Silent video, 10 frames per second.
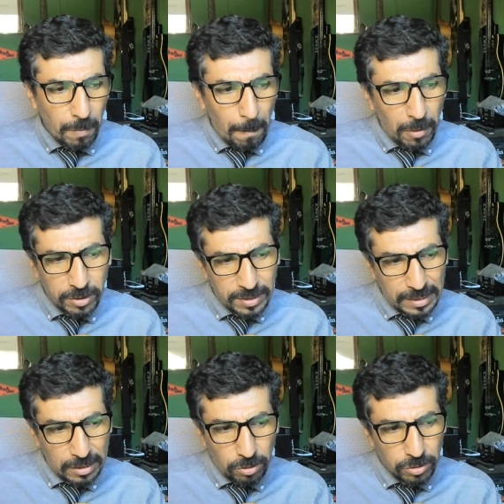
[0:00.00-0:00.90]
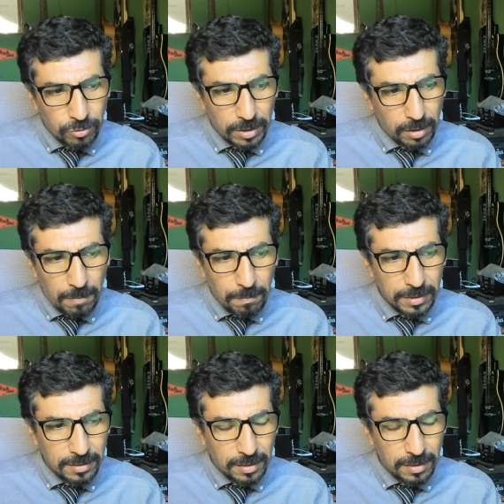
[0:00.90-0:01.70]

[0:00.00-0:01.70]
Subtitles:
multicultural companies,